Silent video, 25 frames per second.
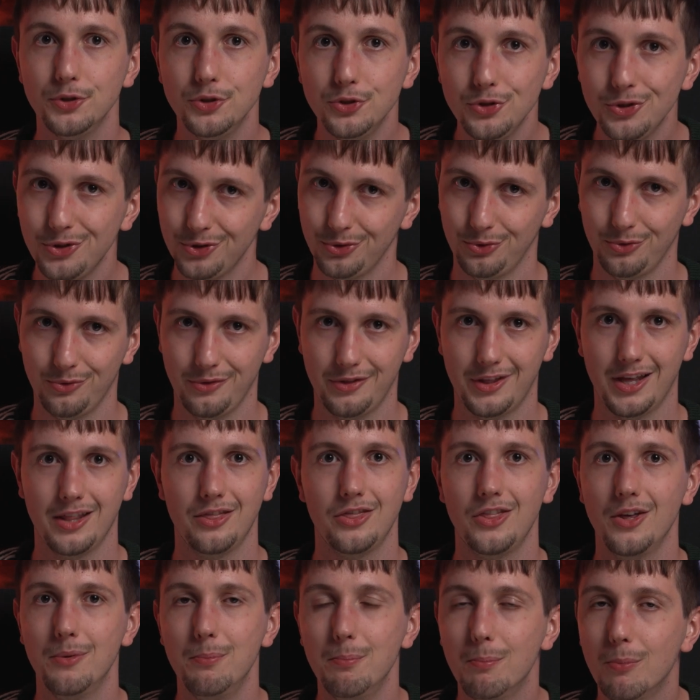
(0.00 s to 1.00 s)
knew
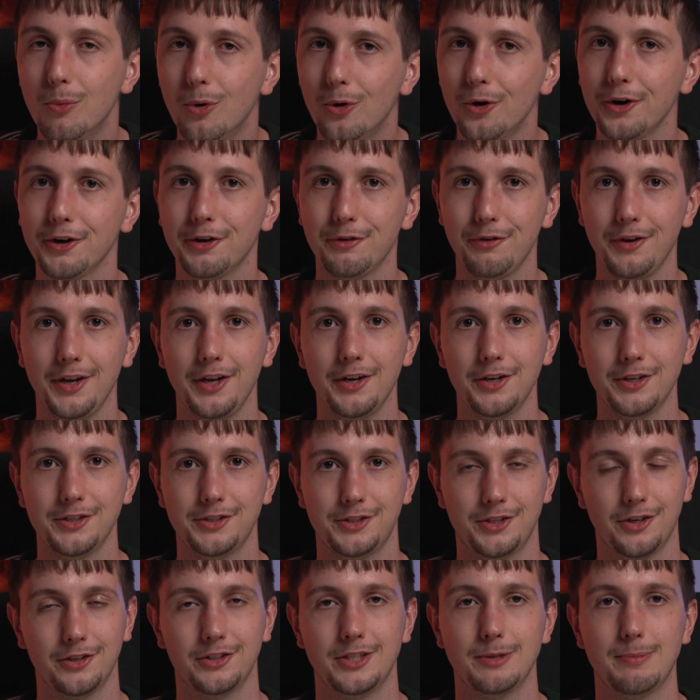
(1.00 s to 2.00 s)
that the more
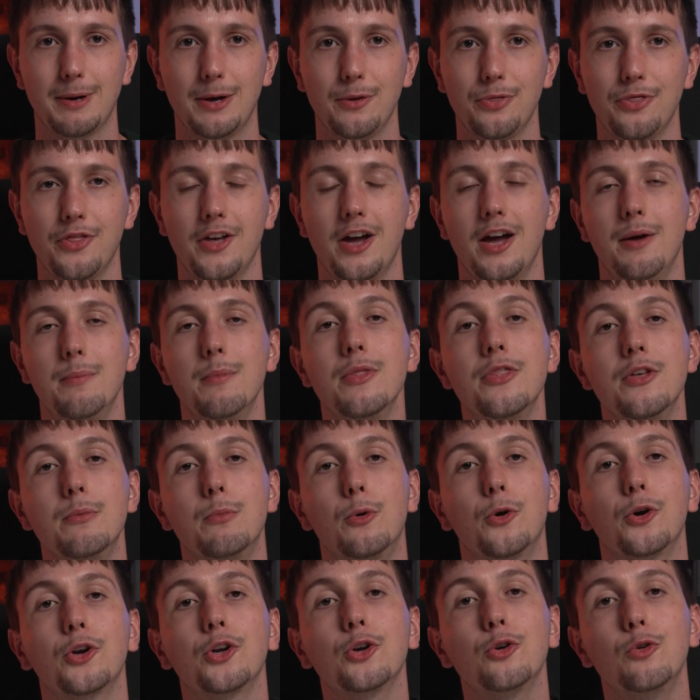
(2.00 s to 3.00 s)
creators talked about them, the
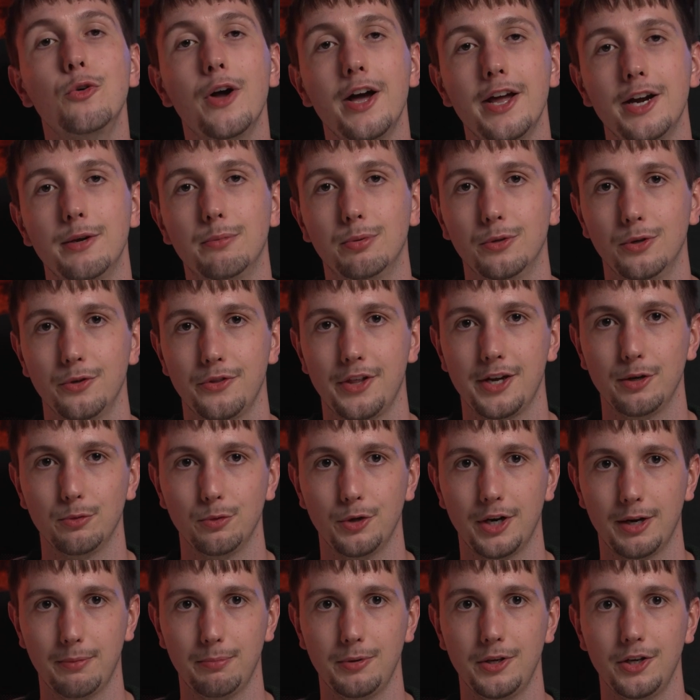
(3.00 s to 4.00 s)
more credible they
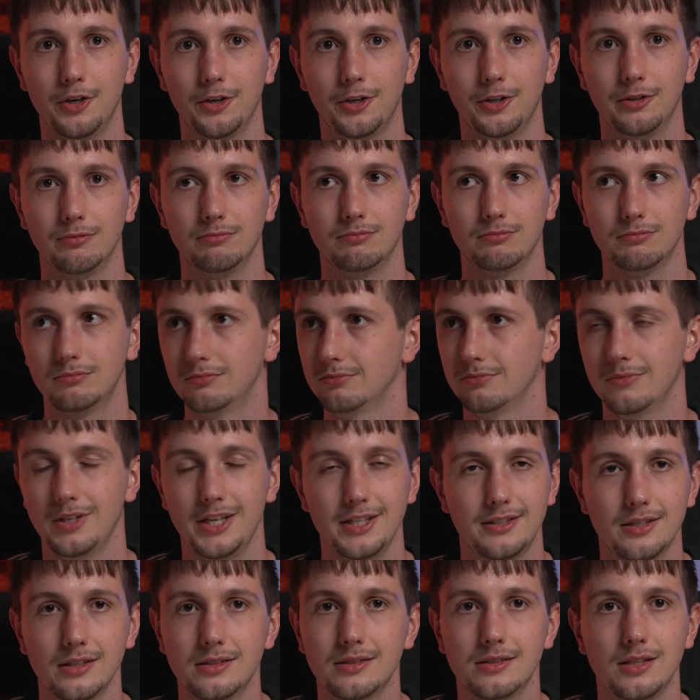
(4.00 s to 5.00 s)
would appear.
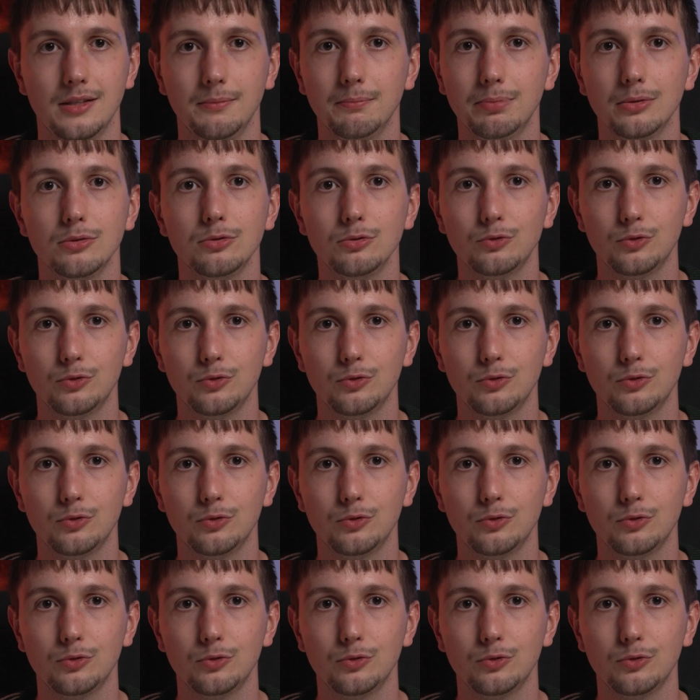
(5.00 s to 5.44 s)
It's a simple